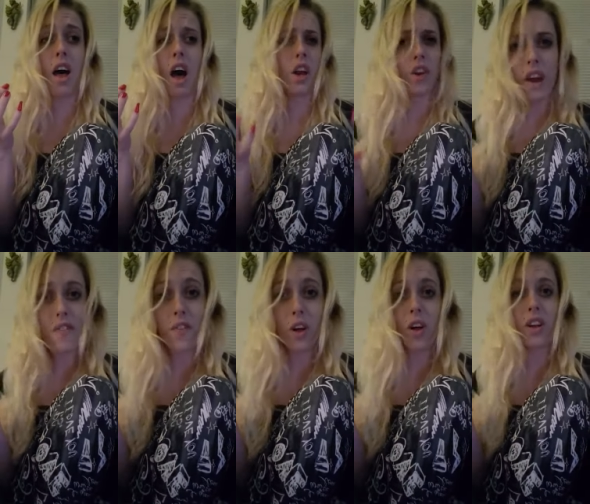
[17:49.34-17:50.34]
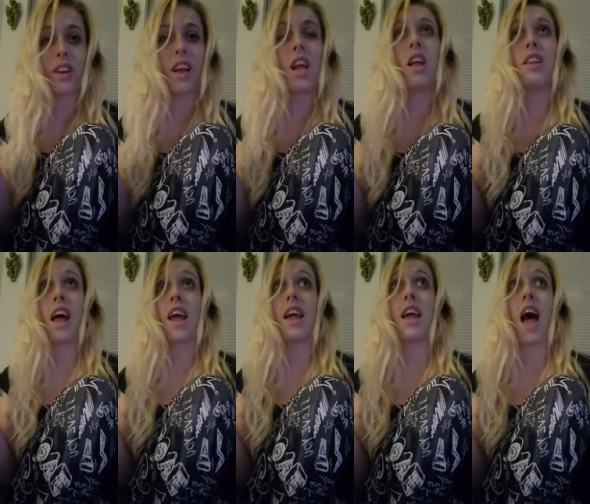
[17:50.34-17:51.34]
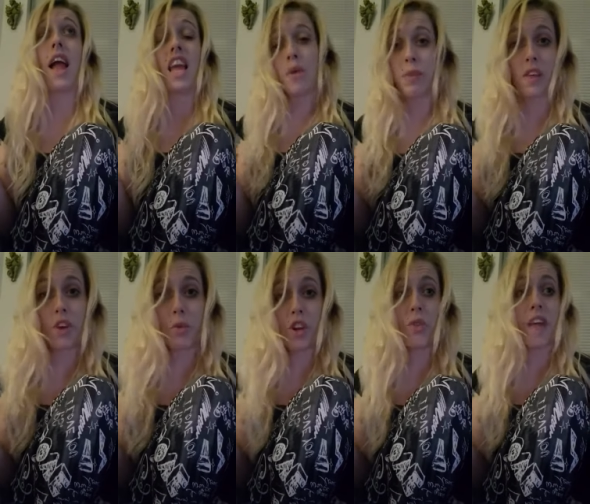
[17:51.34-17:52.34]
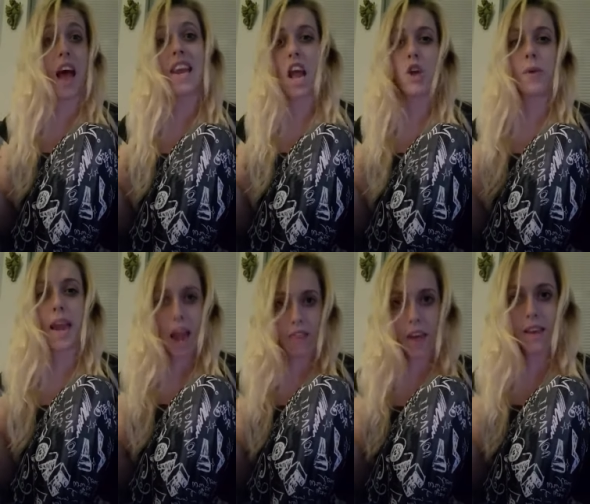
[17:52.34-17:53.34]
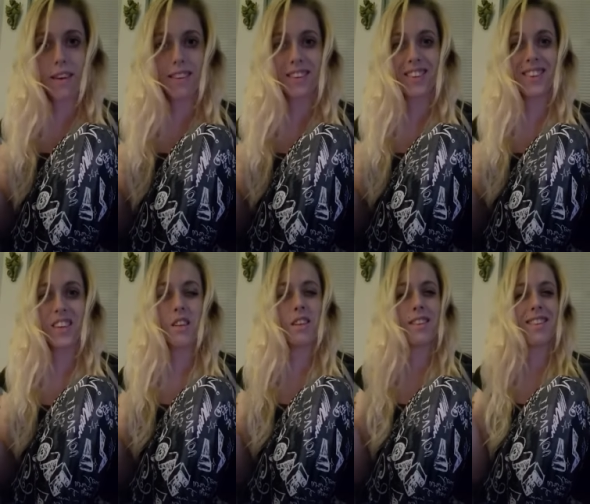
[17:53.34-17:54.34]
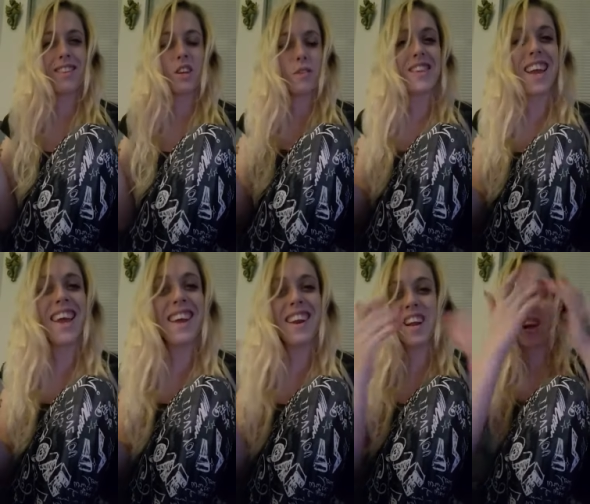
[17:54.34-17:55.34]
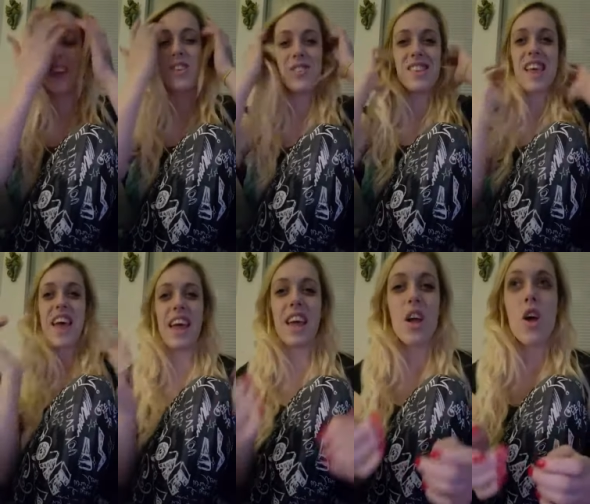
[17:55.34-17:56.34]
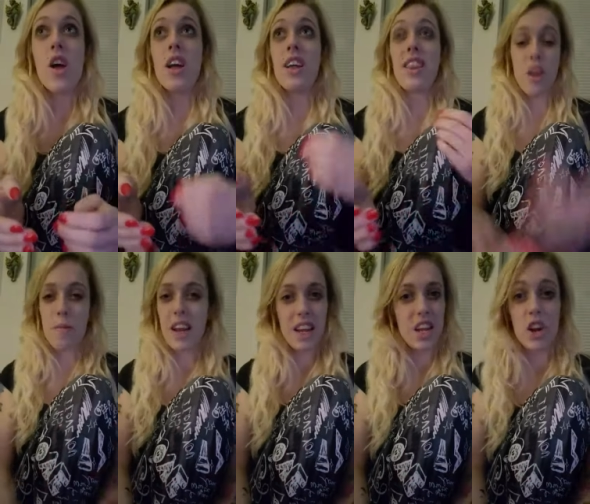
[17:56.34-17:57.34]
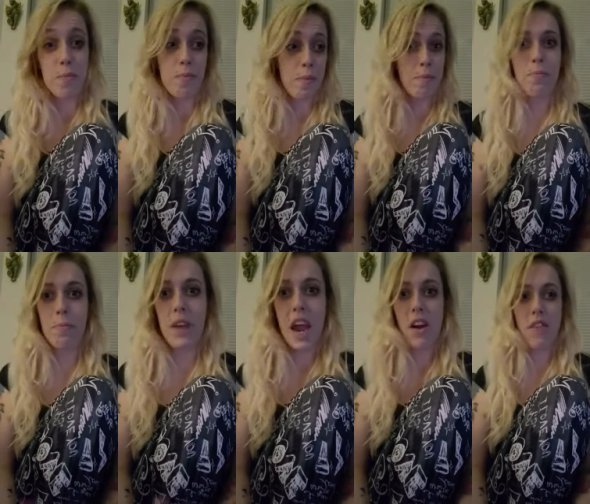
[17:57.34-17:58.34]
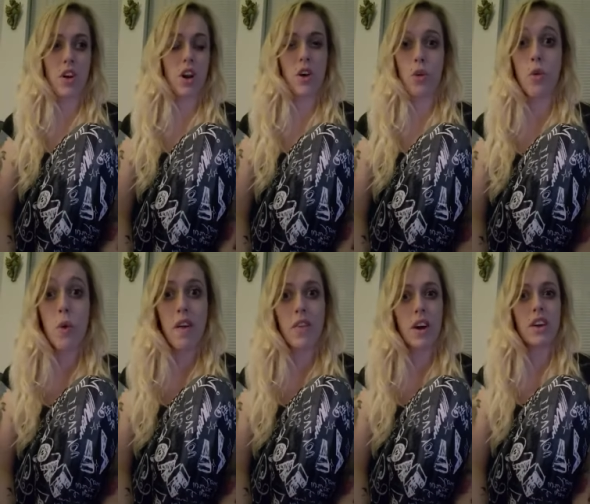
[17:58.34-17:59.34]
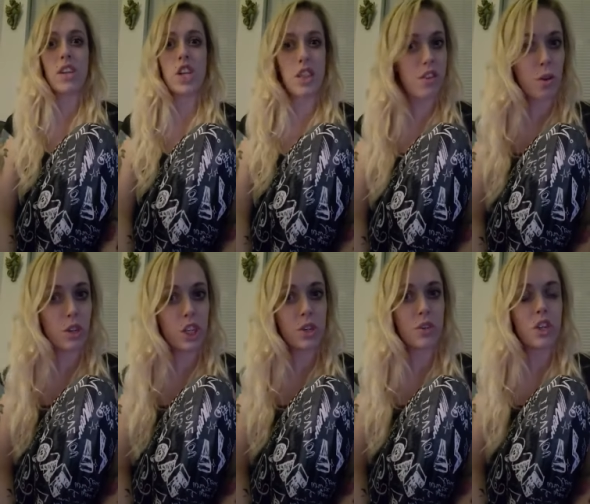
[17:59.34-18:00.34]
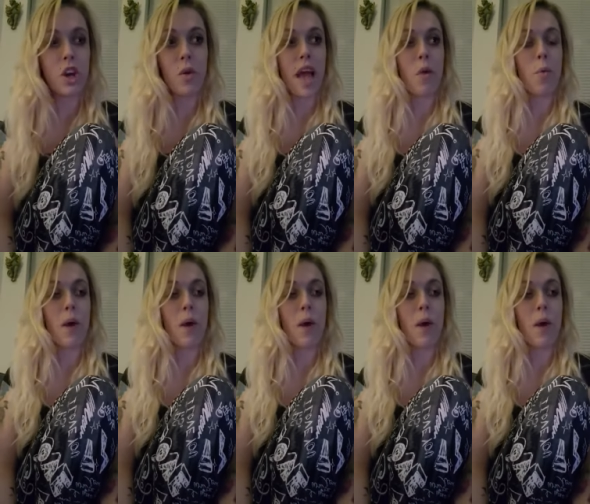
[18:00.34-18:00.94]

ungrateful. Like, I can't believe you would do that. Now you get nothing. Do you see it? So it's like somebody, your caregiver or whoever, just told you to go get